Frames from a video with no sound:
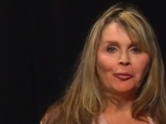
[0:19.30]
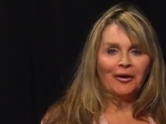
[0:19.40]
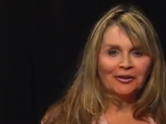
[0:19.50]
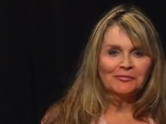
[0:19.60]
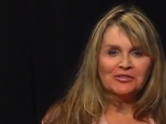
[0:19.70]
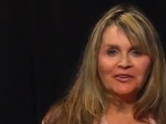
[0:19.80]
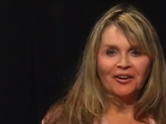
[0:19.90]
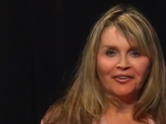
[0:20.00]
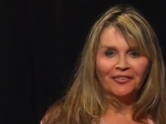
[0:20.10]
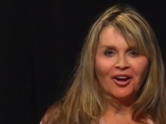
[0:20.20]
Welcome to the
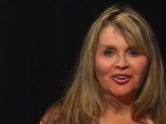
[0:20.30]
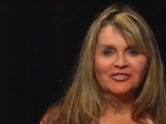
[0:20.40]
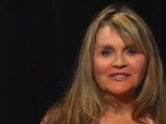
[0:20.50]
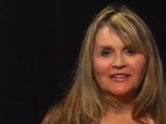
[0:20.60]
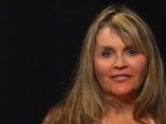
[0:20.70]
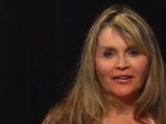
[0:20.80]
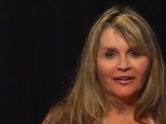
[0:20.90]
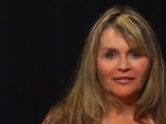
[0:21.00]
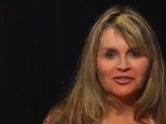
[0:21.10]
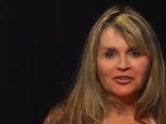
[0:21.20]
Art of Conscious Living.